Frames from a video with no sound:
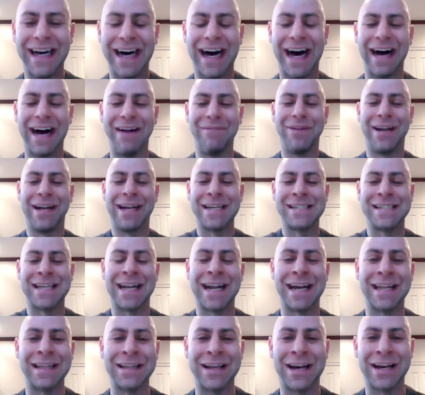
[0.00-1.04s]
But I
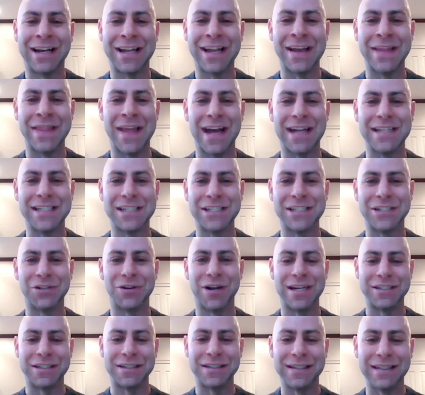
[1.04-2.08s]
guess I got lucky in that situation.